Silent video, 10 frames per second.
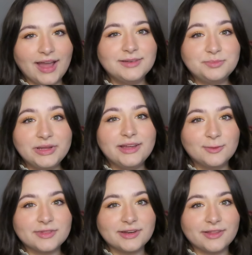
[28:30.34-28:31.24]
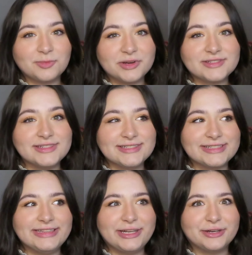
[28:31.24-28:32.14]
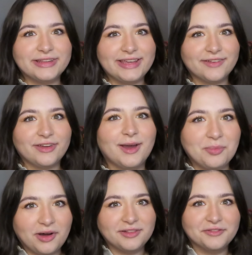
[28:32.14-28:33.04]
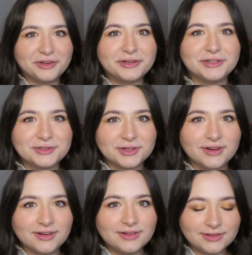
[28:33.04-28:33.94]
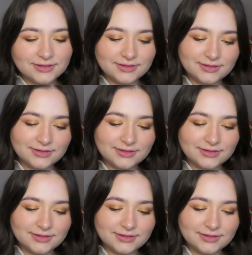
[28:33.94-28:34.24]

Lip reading: And being with another person is literally giving up all of your control.